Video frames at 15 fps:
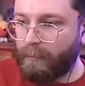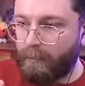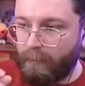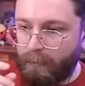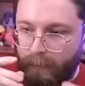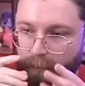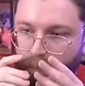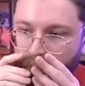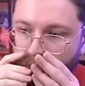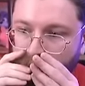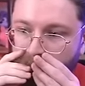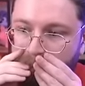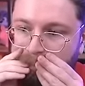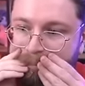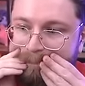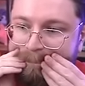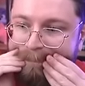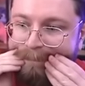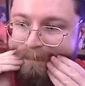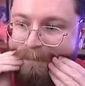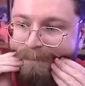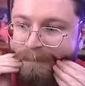
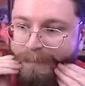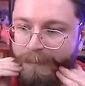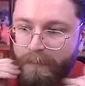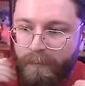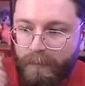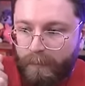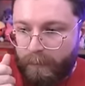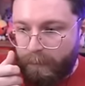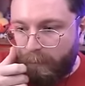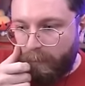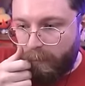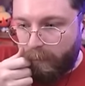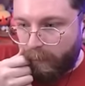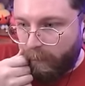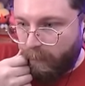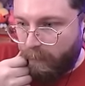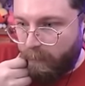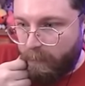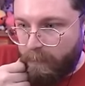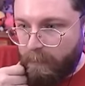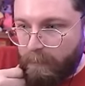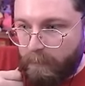
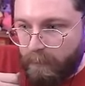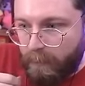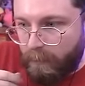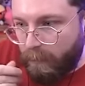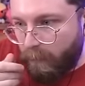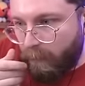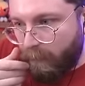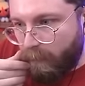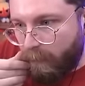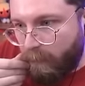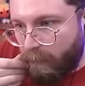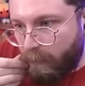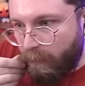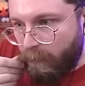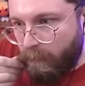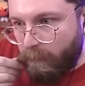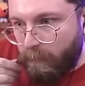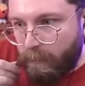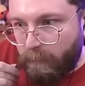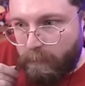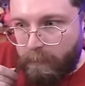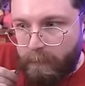
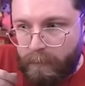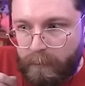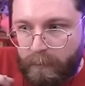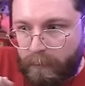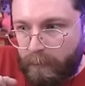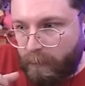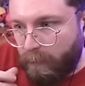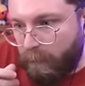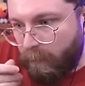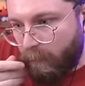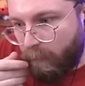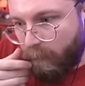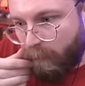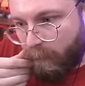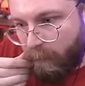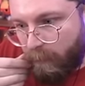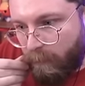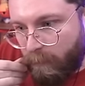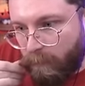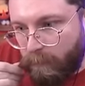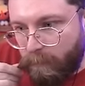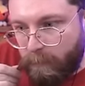
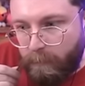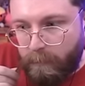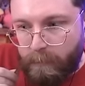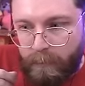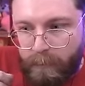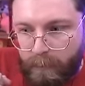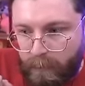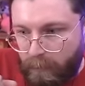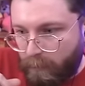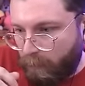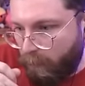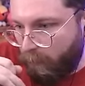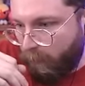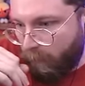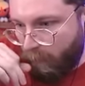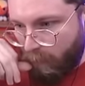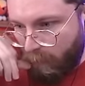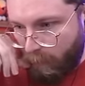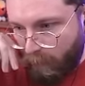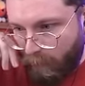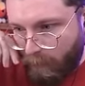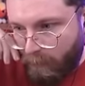
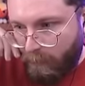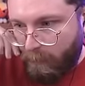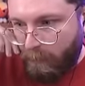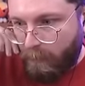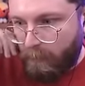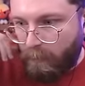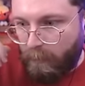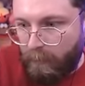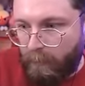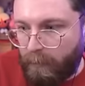This person isn't speaking.